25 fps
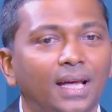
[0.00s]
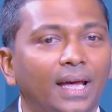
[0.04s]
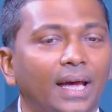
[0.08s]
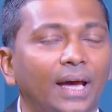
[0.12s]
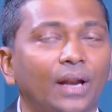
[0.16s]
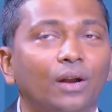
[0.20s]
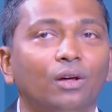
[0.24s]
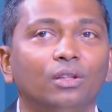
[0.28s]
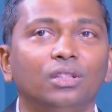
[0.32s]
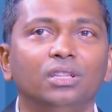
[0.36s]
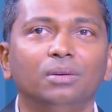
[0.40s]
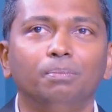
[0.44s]

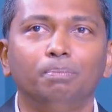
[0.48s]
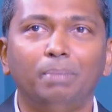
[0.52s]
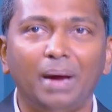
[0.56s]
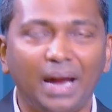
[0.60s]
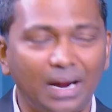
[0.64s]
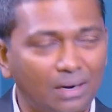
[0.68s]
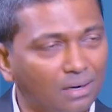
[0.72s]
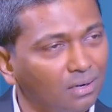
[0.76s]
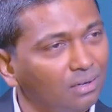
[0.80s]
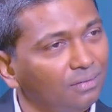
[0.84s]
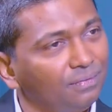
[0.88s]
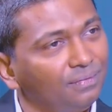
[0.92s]
And on the
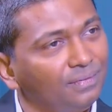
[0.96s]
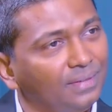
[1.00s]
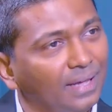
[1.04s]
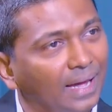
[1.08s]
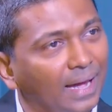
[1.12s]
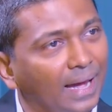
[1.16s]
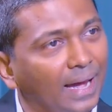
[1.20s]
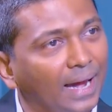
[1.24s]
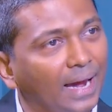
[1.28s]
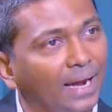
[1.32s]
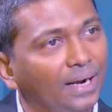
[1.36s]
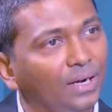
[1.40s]
back of
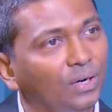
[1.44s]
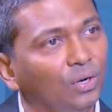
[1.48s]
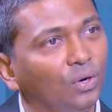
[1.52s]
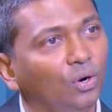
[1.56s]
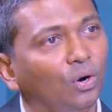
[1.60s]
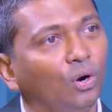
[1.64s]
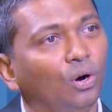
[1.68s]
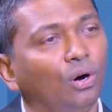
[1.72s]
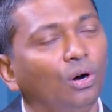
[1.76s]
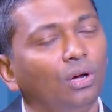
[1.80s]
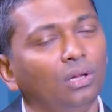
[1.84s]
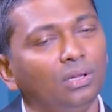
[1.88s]
that,
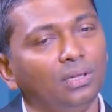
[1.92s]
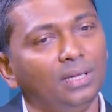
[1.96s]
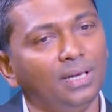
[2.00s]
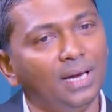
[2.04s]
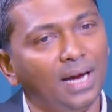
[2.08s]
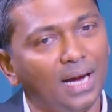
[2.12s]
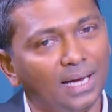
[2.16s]
all the